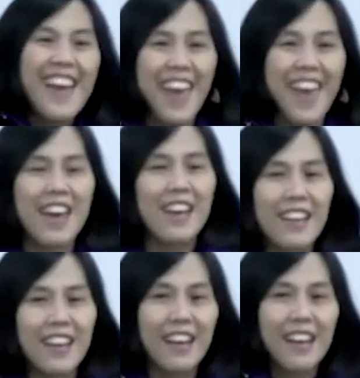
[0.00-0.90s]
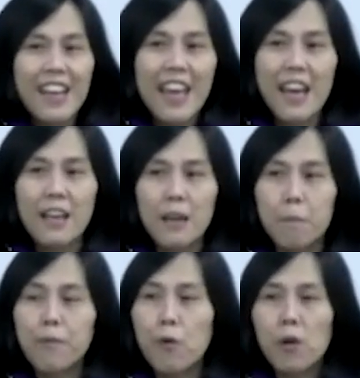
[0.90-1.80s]
and uh, and
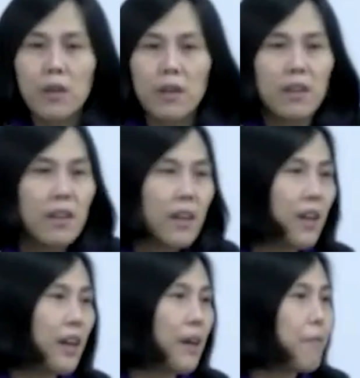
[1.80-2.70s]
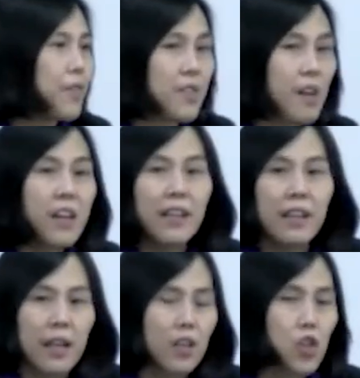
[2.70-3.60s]
before um, starting
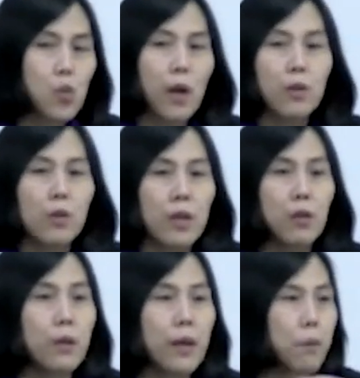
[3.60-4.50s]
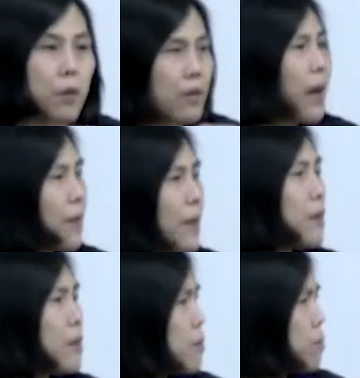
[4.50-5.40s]
it, I just want to tell you that because I
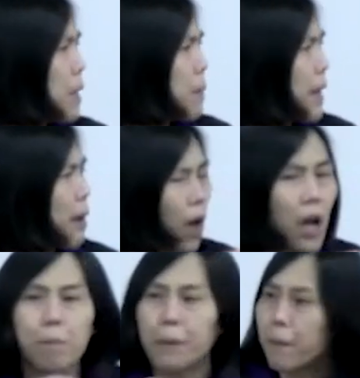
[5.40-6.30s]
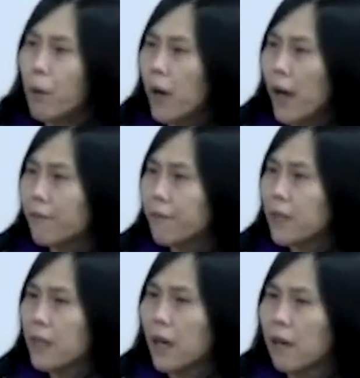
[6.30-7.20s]
think it's maybe a lot of people have
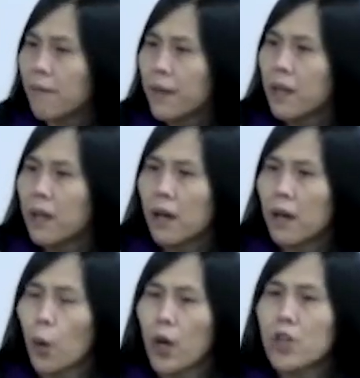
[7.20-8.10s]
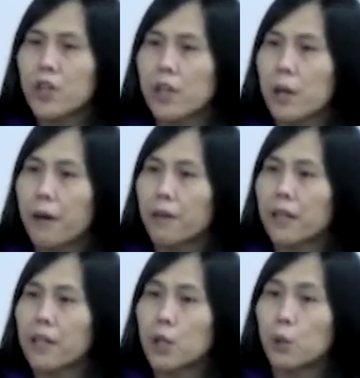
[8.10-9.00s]
the uh, uh, question about
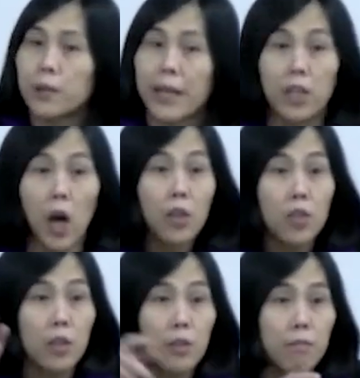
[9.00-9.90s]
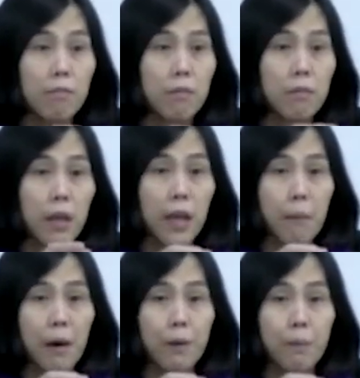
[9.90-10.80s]
the new technologies that came
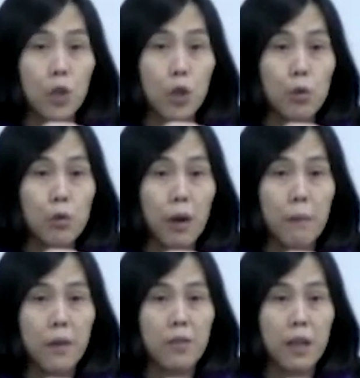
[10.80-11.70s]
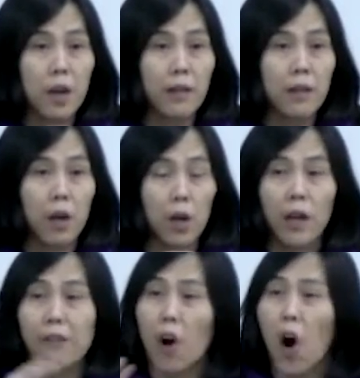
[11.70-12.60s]
out from the news, right? Because I got the, a
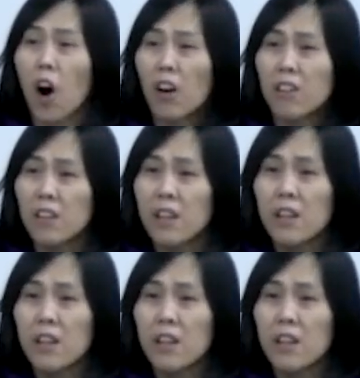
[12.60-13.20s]
lot of call,